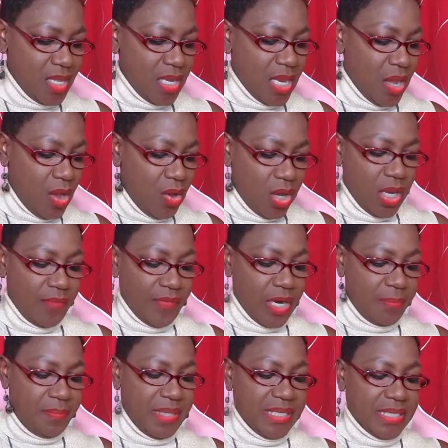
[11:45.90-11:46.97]
Now all of
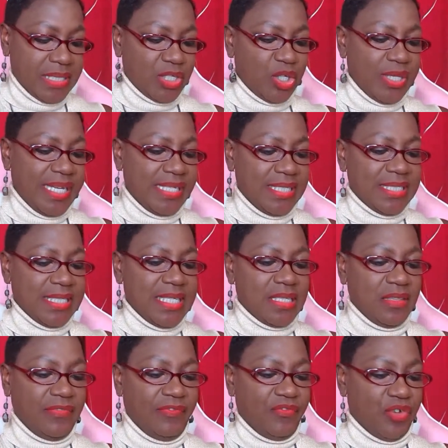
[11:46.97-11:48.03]
our pieces are lead and
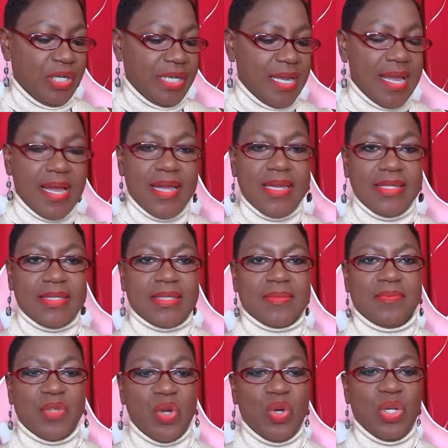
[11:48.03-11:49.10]
nickel free, guys.
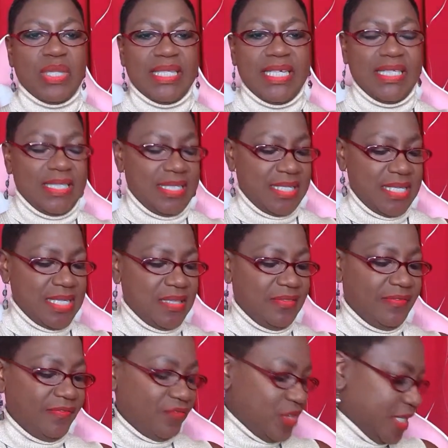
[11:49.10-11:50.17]
All lead and nickel
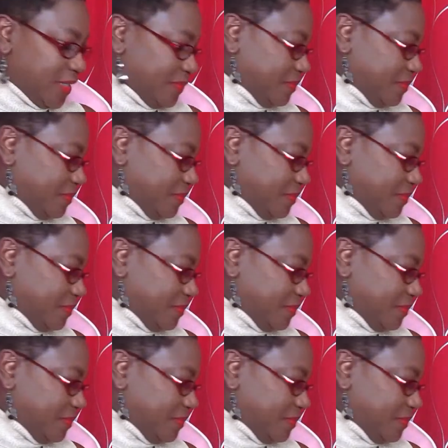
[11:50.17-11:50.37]
free.